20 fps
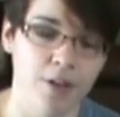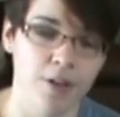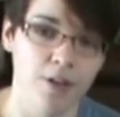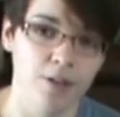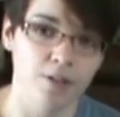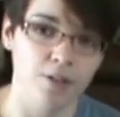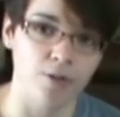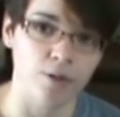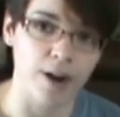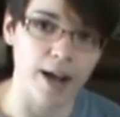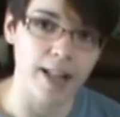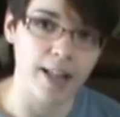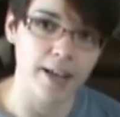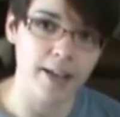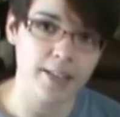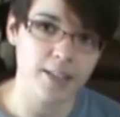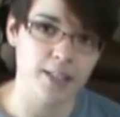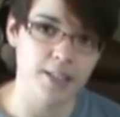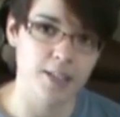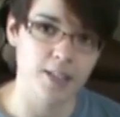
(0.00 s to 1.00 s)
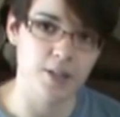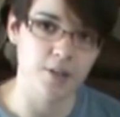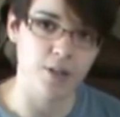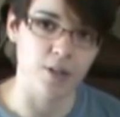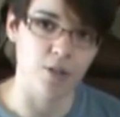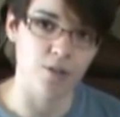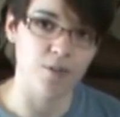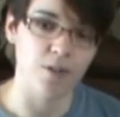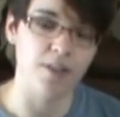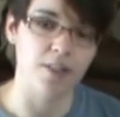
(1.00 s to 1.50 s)
So what I like to do
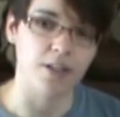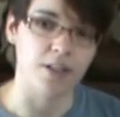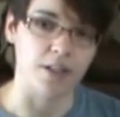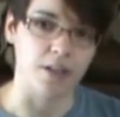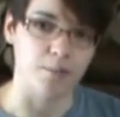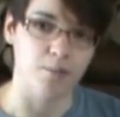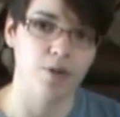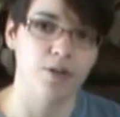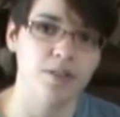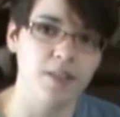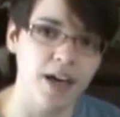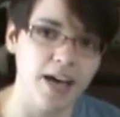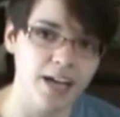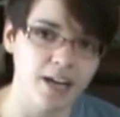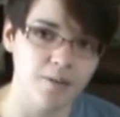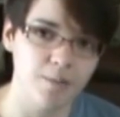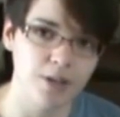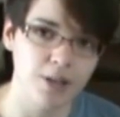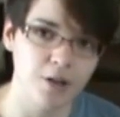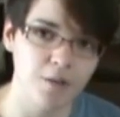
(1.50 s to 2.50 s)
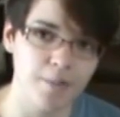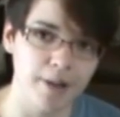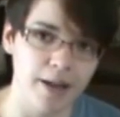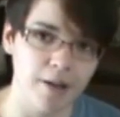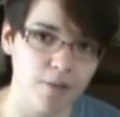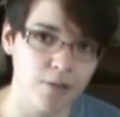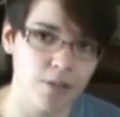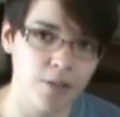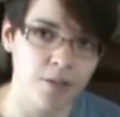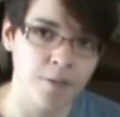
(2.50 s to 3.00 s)
is physically put the item in their
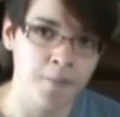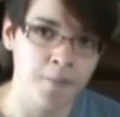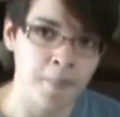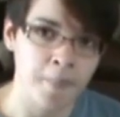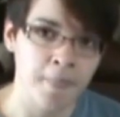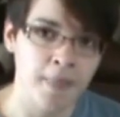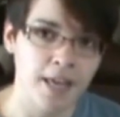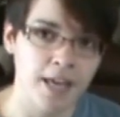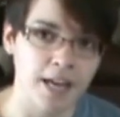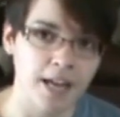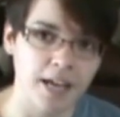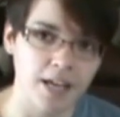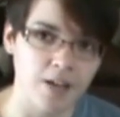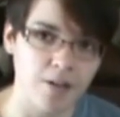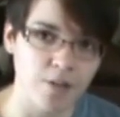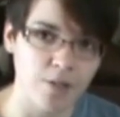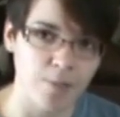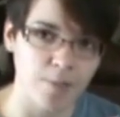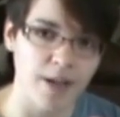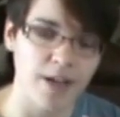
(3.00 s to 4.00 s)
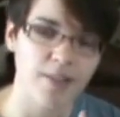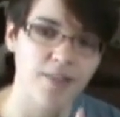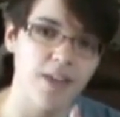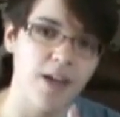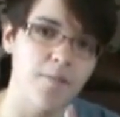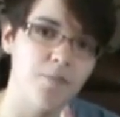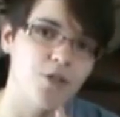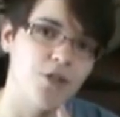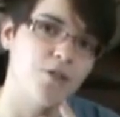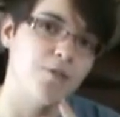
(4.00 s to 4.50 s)
mouth, and I use my
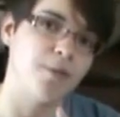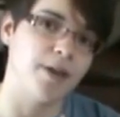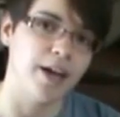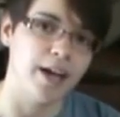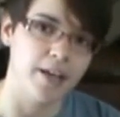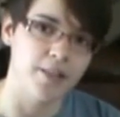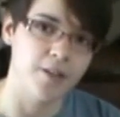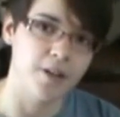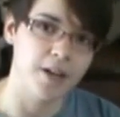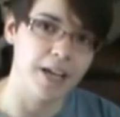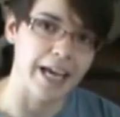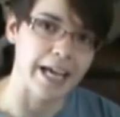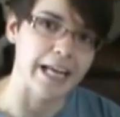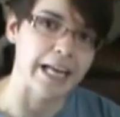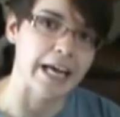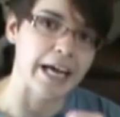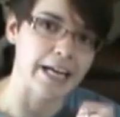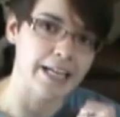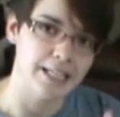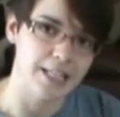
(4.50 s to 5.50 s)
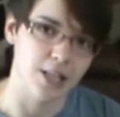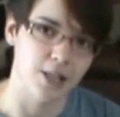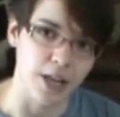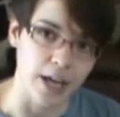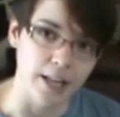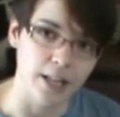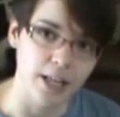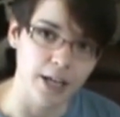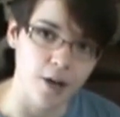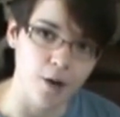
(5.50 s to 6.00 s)
thumb just behind their canine to
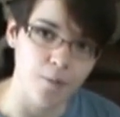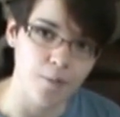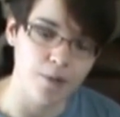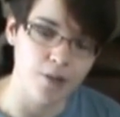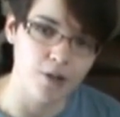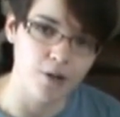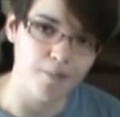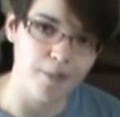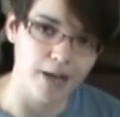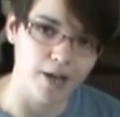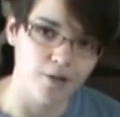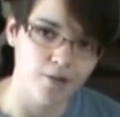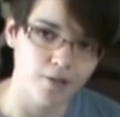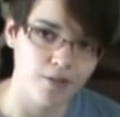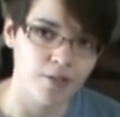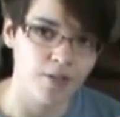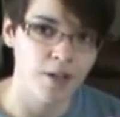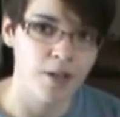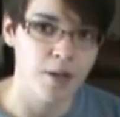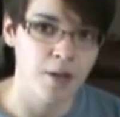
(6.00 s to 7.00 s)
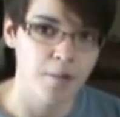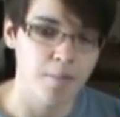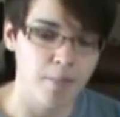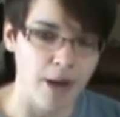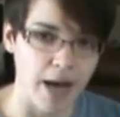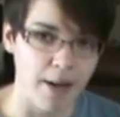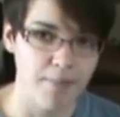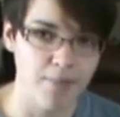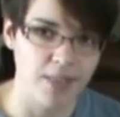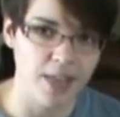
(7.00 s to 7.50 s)
gently open their mouth,
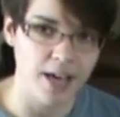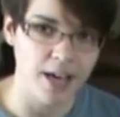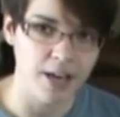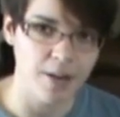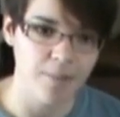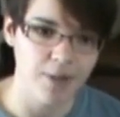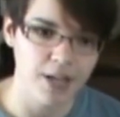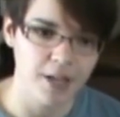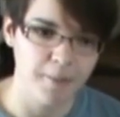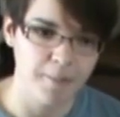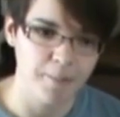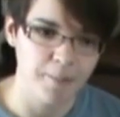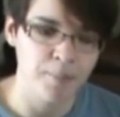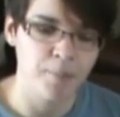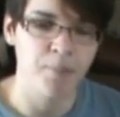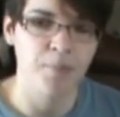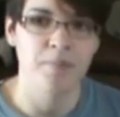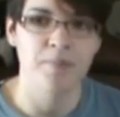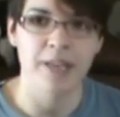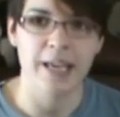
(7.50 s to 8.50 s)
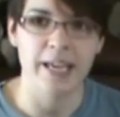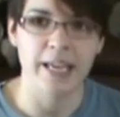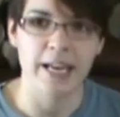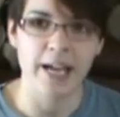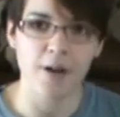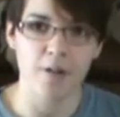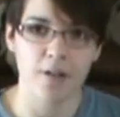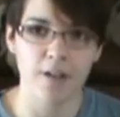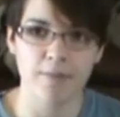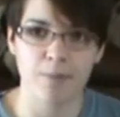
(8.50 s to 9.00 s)
pop the item in, take it
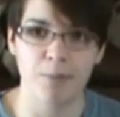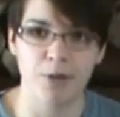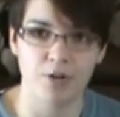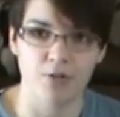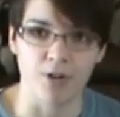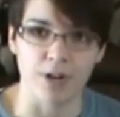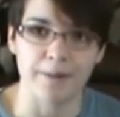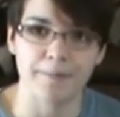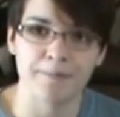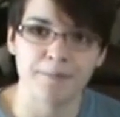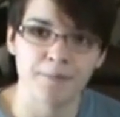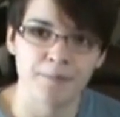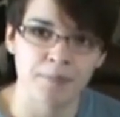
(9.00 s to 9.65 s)
out, give them a treat.